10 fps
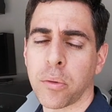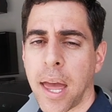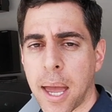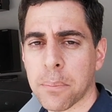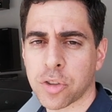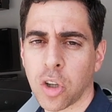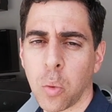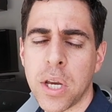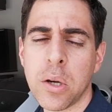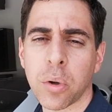with him, so
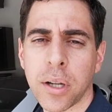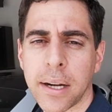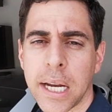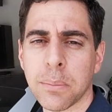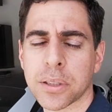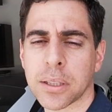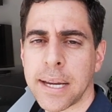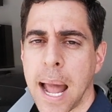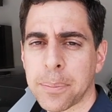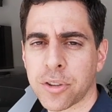we were not able to
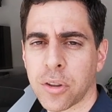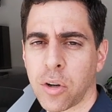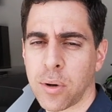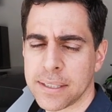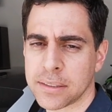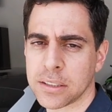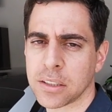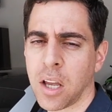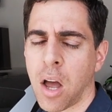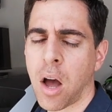capture the
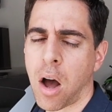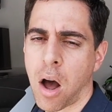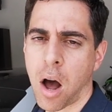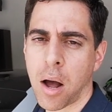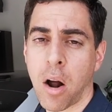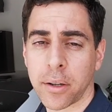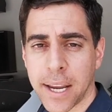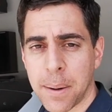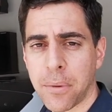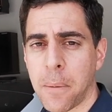races on
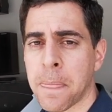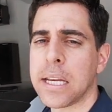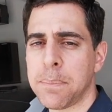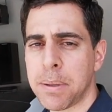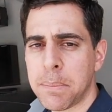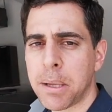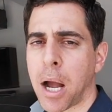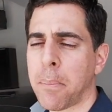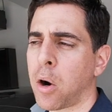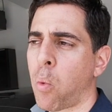camera. He beat me by
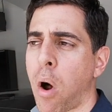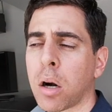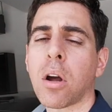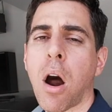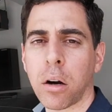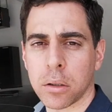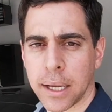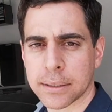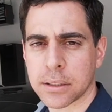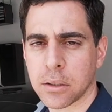about 1 car
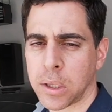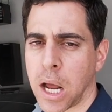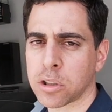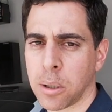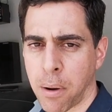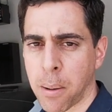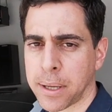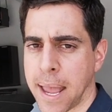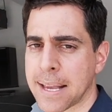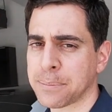length when I was on pump
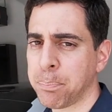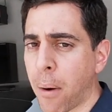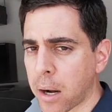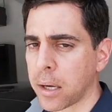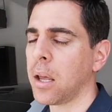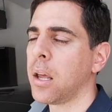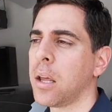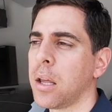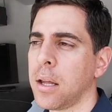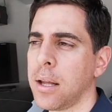gas, but
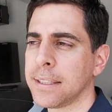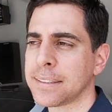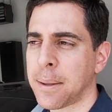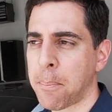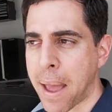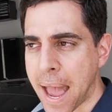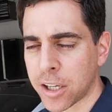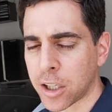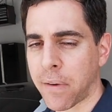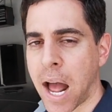it's the
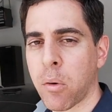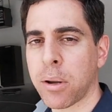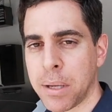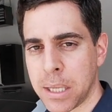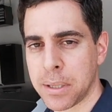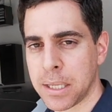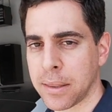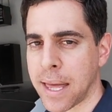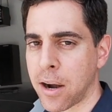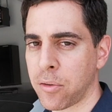manner of how he beat me
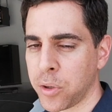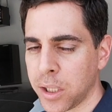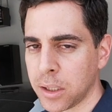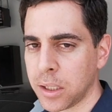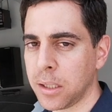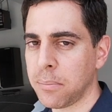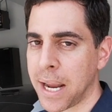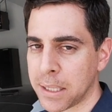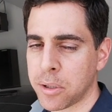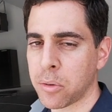that really
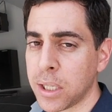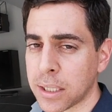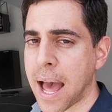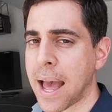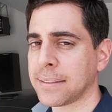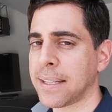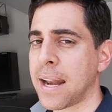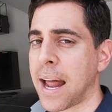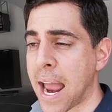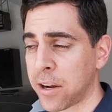made me realize
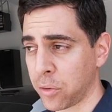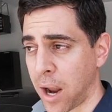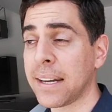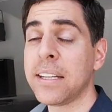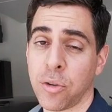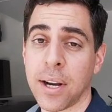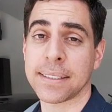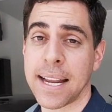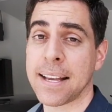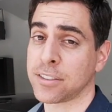that I need race
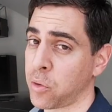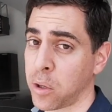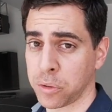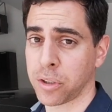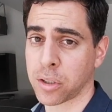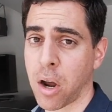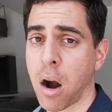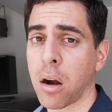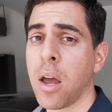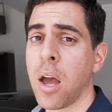gas to run with this car.